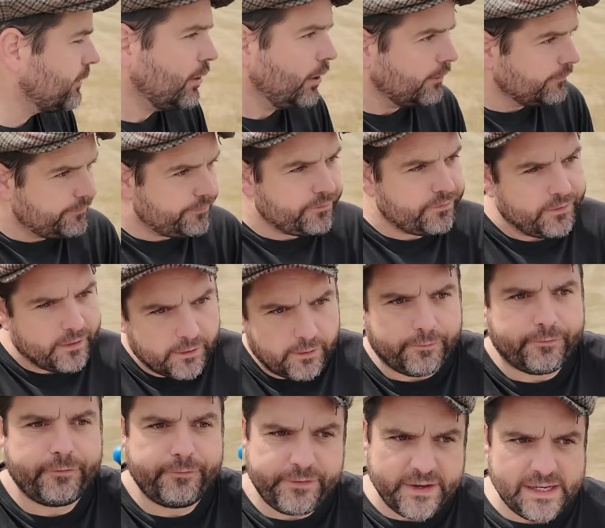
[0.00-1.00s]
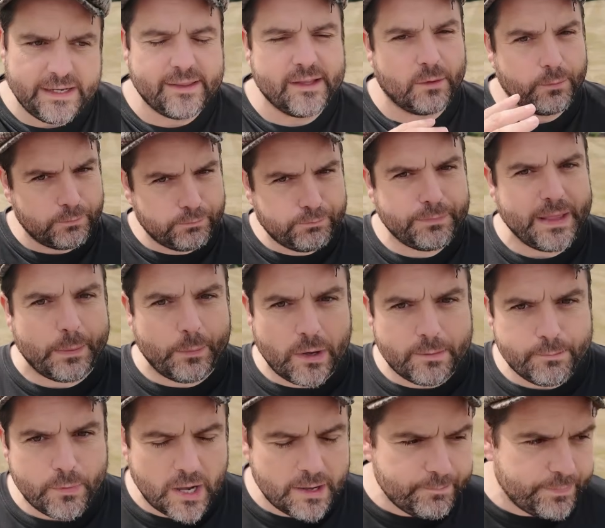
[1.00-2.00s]
got a feeling that
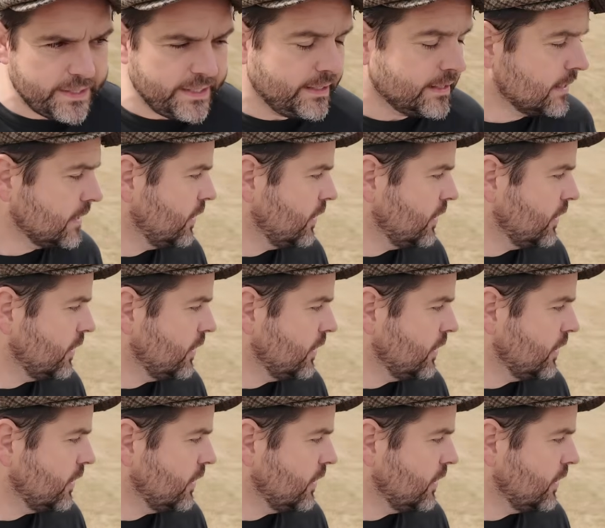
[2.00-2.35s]
one might be